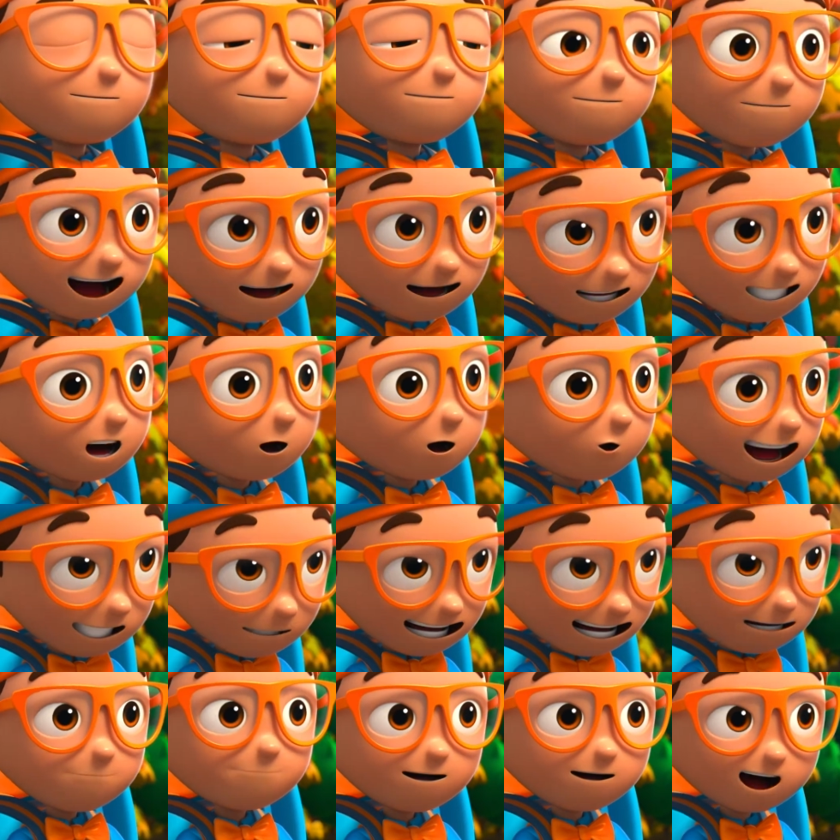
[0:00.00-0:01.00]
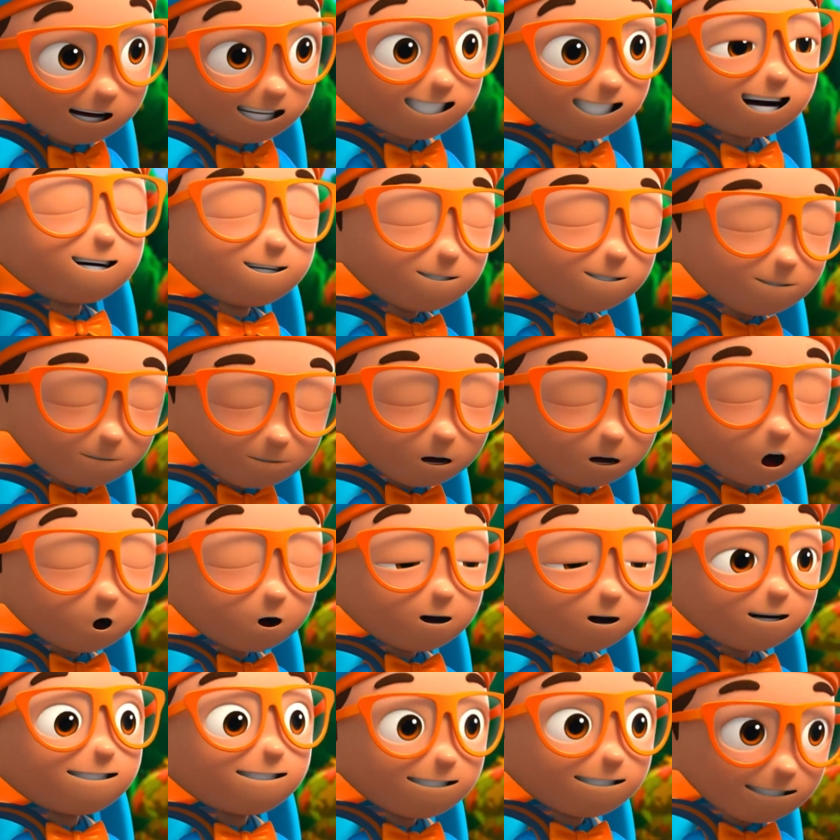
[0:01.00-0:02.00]
Kinda like a bunch of
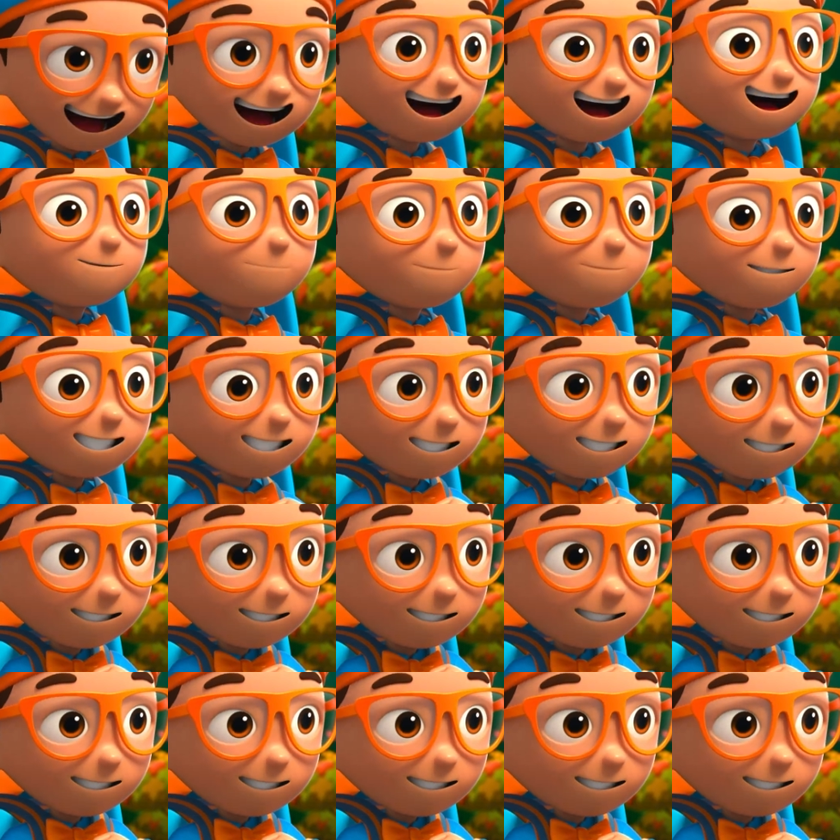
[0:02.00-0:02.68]
long naps.